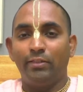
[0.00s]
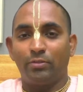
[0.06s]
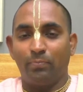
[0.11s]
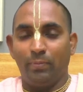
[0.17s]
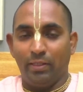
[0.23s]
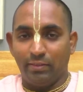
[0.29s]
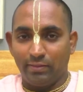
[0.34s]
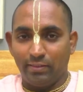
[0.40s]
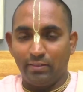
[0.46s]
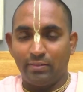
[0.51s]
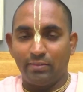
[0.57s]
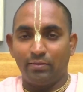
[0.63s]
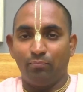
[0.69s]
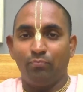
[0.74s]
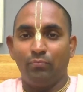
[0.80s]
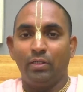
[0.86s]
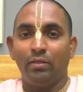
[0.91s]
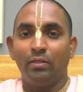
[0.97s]
places
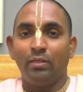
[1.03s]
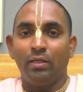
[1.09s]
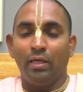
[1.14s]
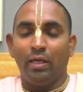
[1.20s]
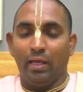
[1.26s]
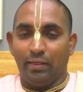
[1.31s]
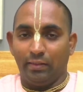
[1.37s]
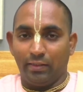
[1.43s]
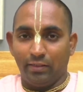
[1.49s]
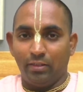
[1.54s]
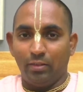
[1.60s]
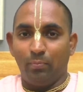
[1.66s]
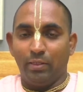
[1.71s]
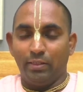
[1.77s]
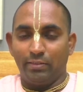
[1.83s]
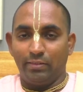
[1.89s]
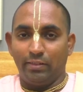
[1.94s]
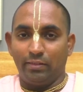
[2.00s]
and get the
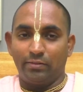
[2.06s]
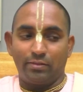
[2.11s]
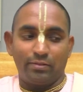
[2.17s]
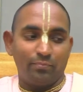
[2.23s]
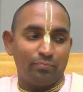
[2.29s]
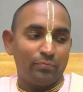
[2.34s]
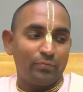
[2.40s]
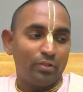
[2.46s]
blessings.